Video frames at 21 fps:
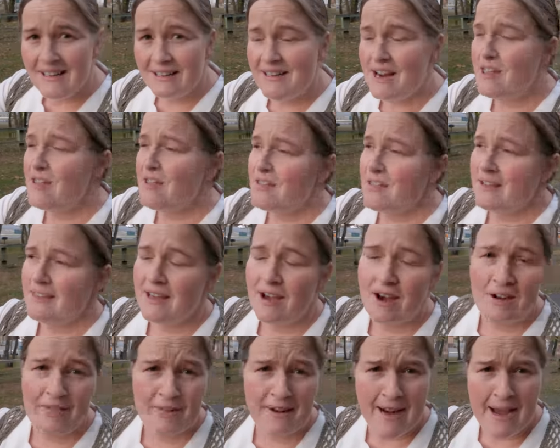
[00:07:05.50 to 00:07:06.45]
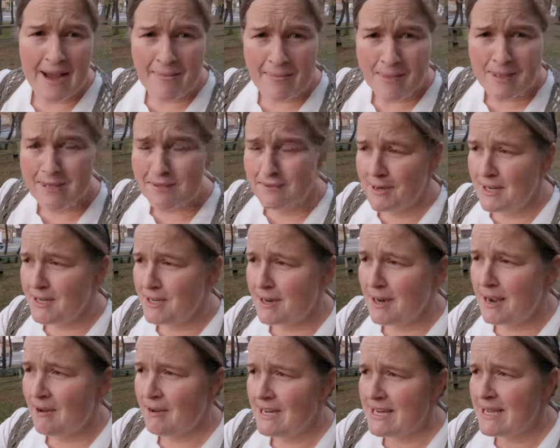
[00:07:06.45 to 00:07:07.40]
Another thing that often happens when
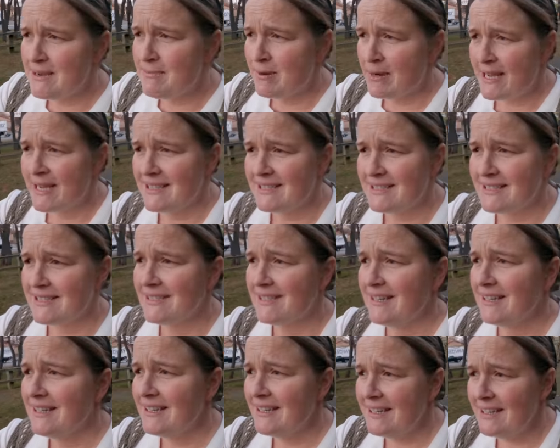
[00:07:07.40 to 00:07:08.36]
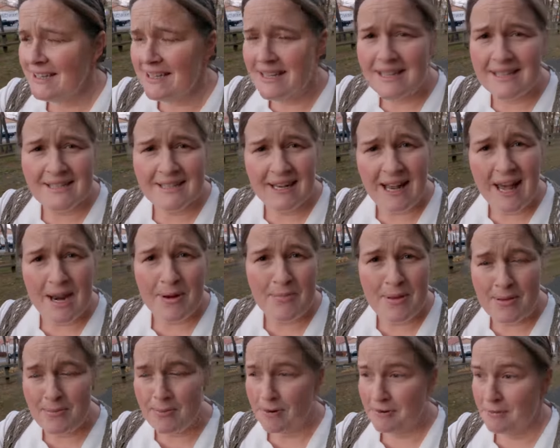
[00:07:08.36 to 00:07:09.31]
you're out on e-bikes is a lot
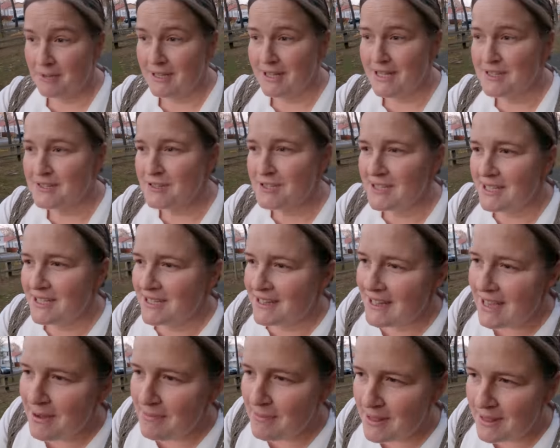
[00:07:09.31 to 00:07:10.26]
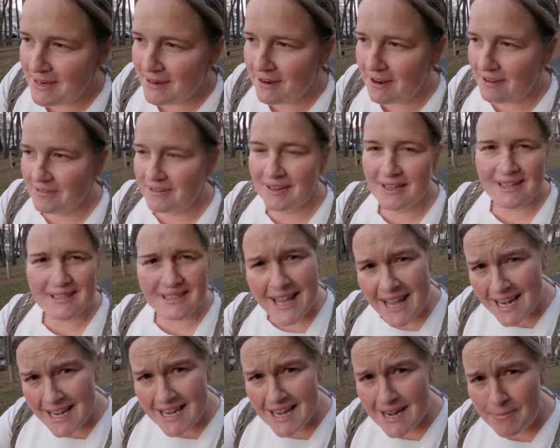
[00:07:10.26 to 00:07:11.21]
of people are really interested in them, and they're often like, is
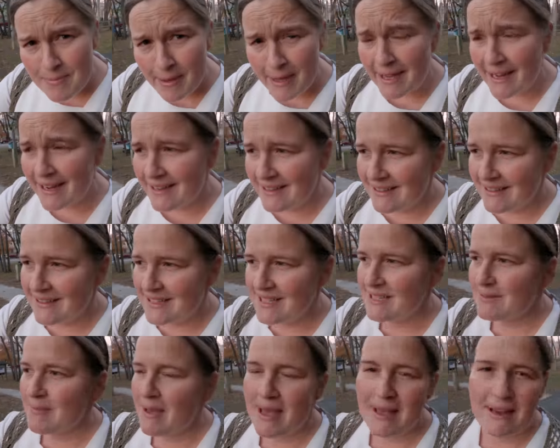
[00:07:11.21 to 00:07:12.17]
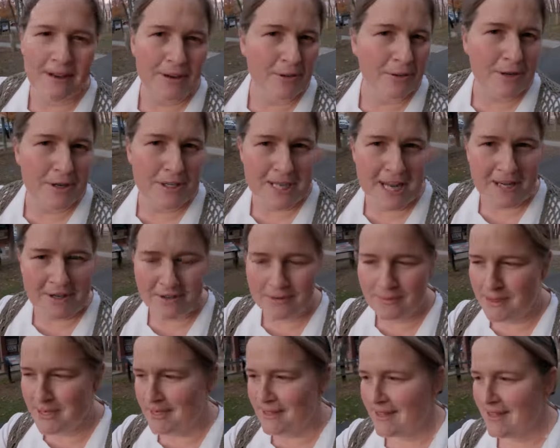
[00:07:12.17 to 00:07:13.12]
that an e-bike? Just met an older
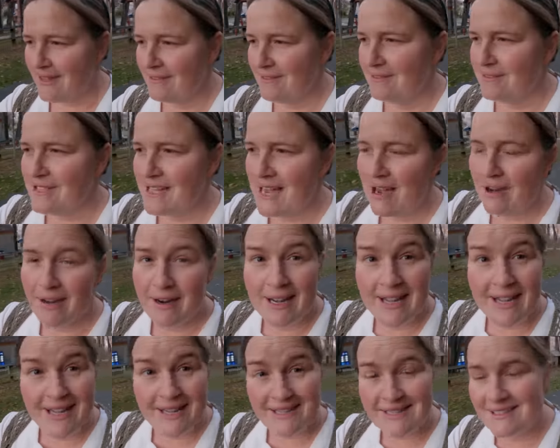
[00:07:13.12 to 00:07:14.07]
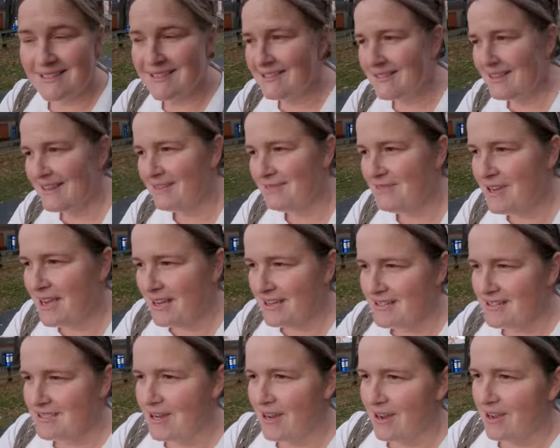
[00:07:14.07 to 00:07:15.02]
gentleman that was out on his, and we
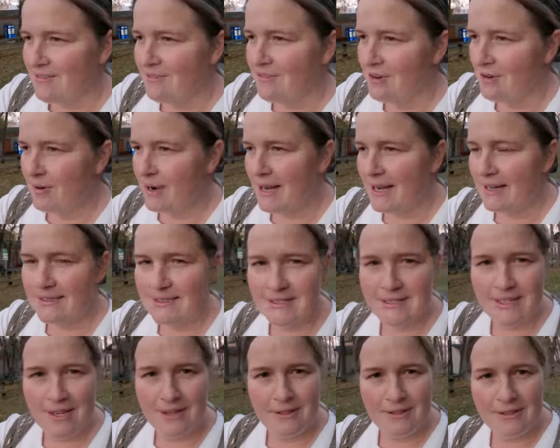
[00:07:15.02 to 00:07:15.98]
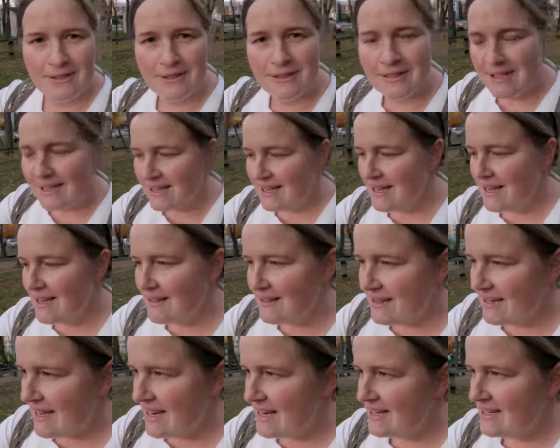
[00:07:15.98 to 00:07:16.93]
got to talking for a while, so
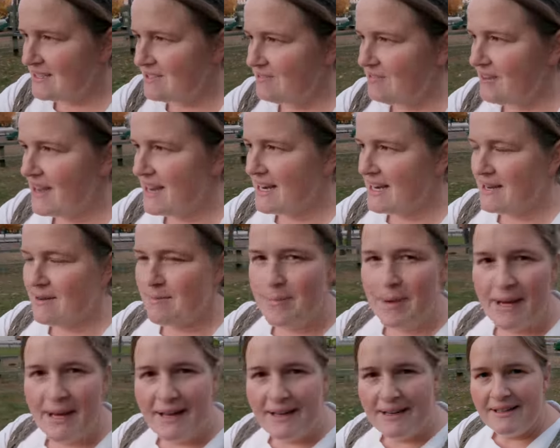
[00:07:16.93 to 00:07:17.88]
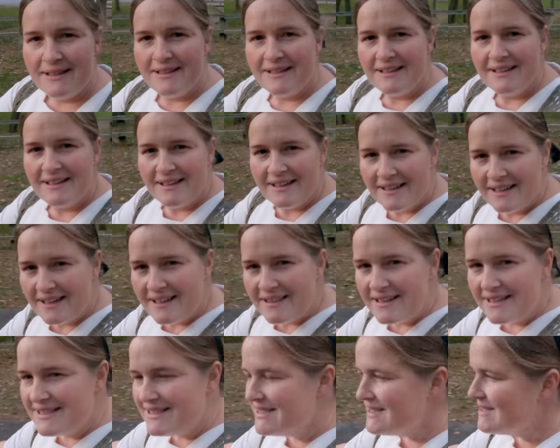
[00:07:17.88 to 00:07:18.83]
the light is fading, but
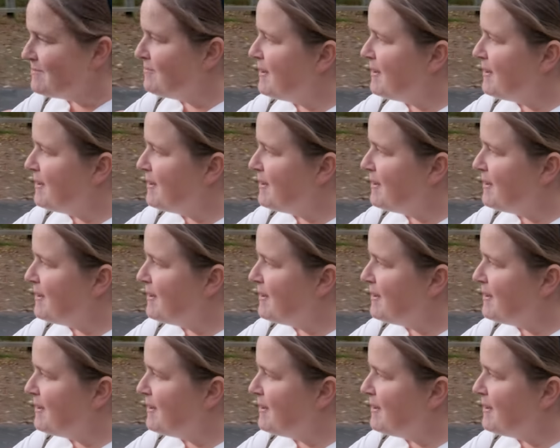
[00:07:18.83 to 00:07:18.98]
this is